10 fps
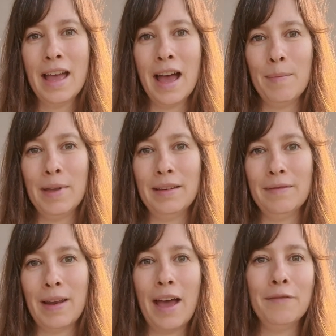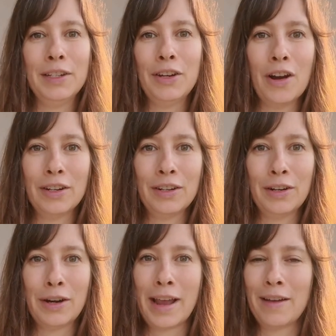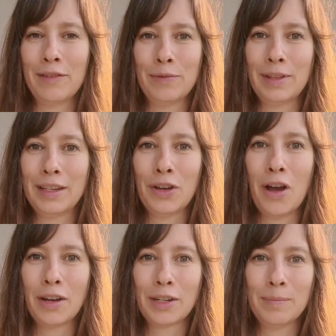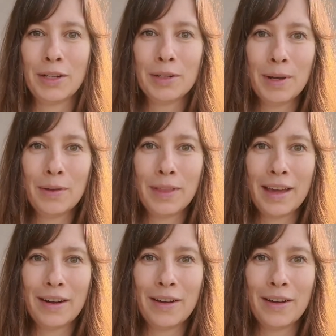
I'm an avid gardener. I haven't really talked much about that